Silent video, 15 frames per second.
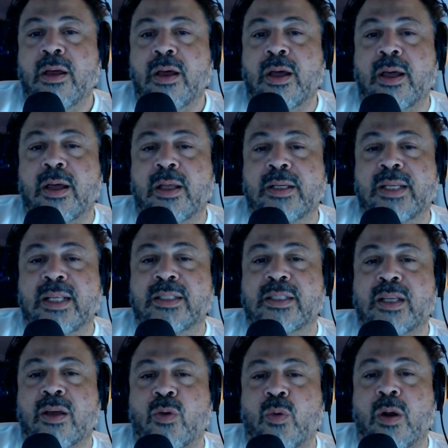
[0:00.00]
uh,
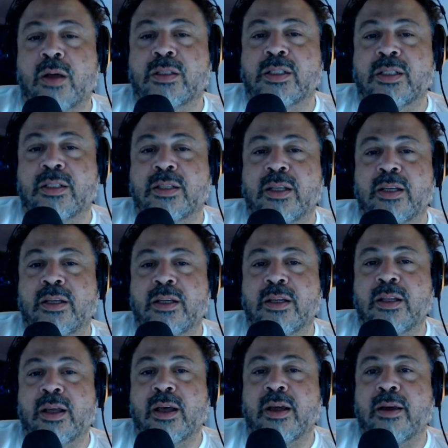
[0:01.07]
Denzel Washington,
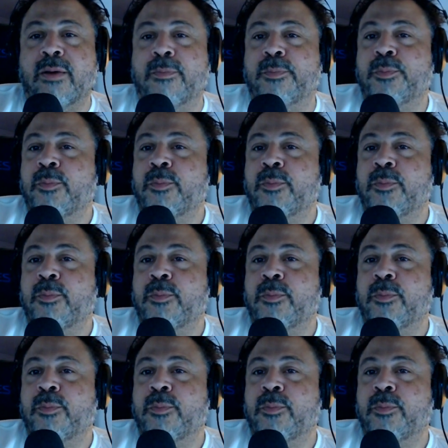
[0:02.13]
um,